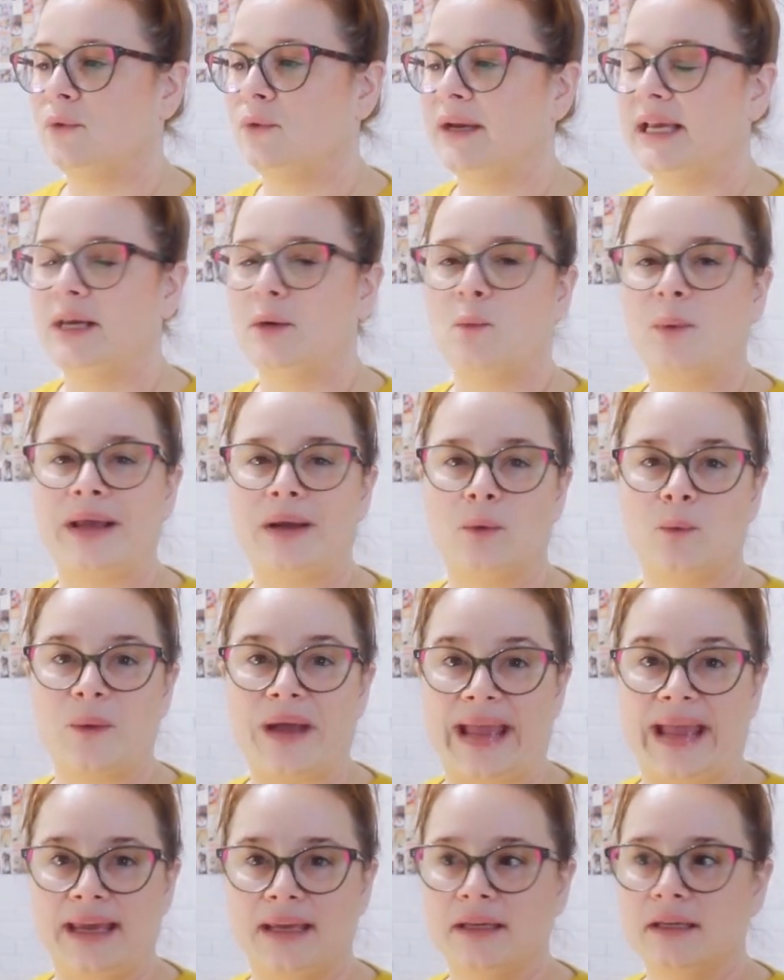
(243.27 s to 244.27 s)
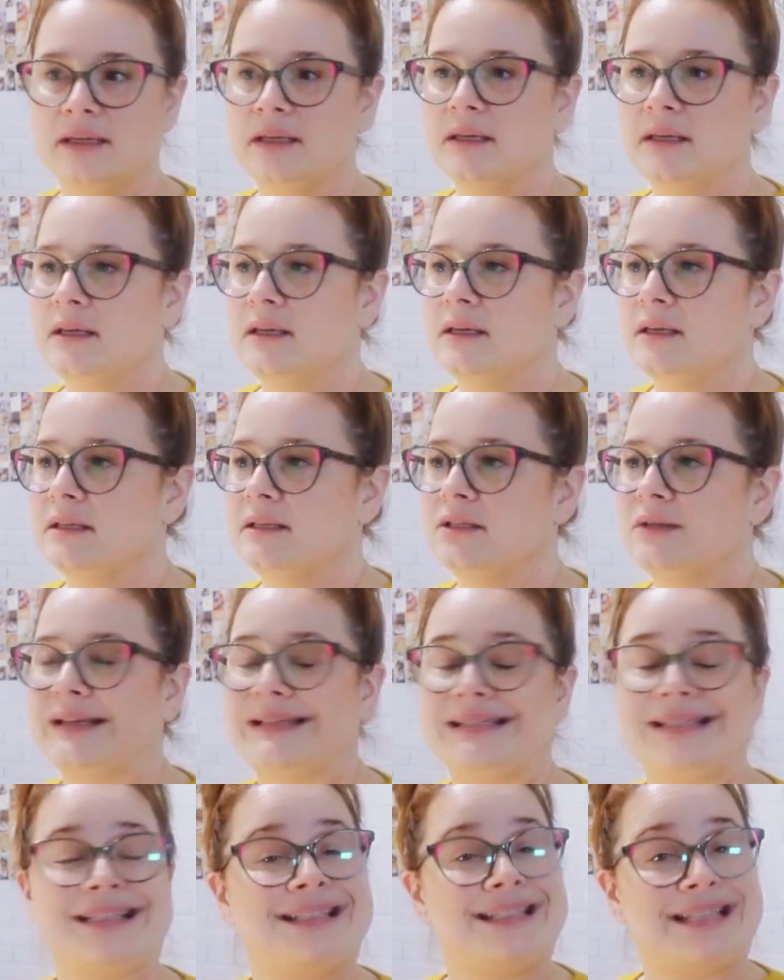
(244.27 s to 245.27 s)
the grid went away.
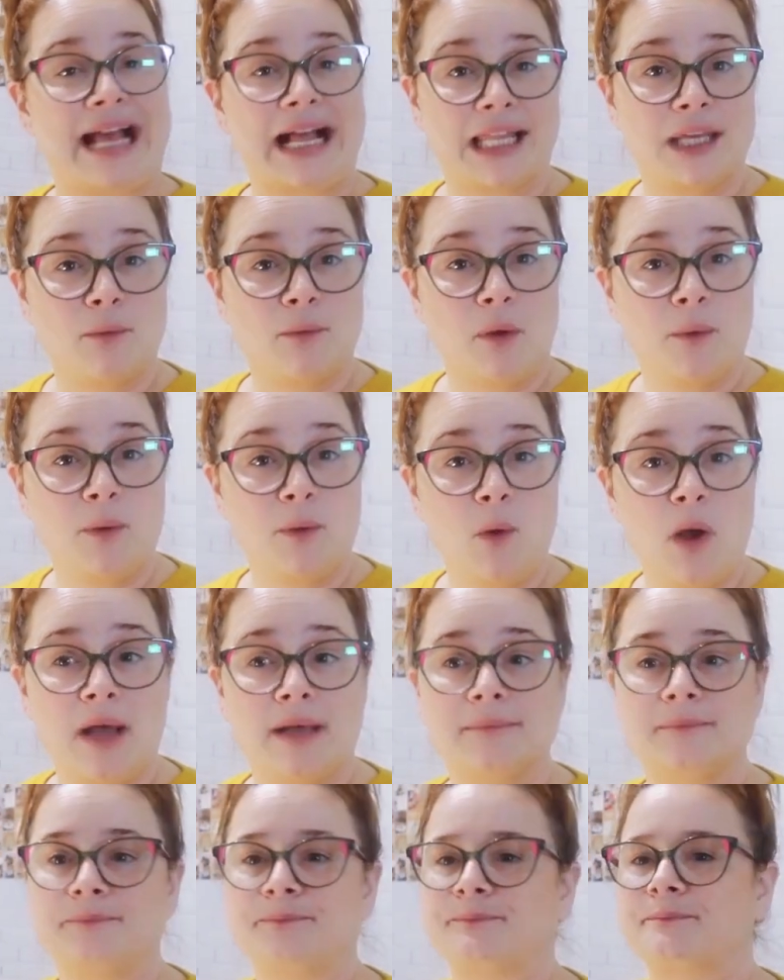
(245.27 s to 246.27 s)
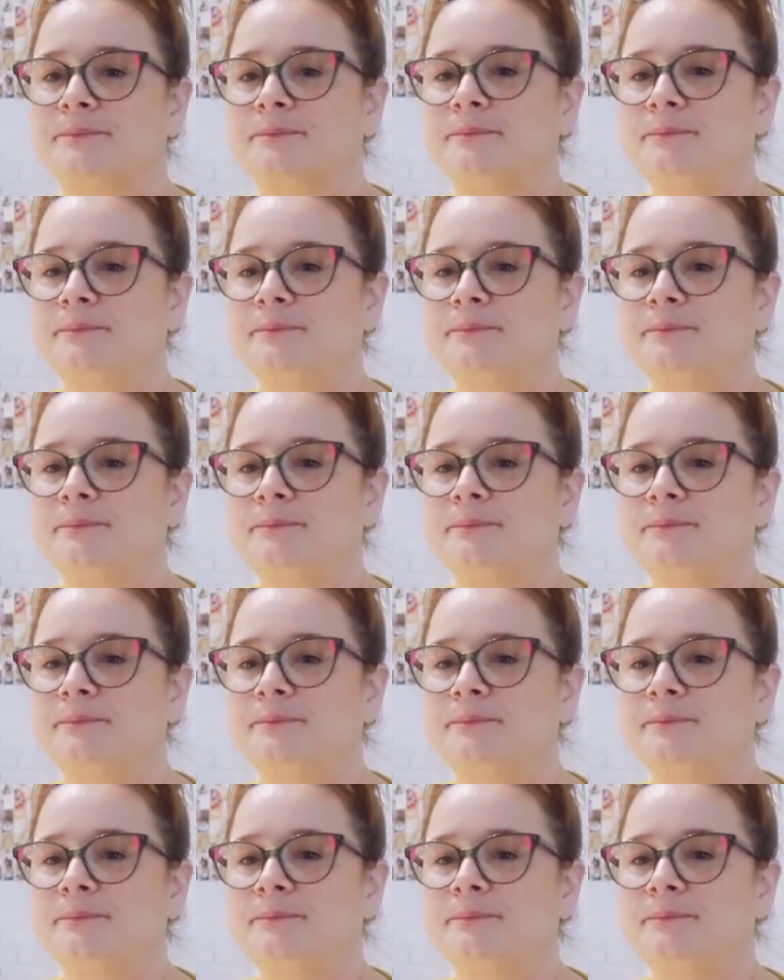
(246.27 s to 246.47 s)
So that's exactly what we want.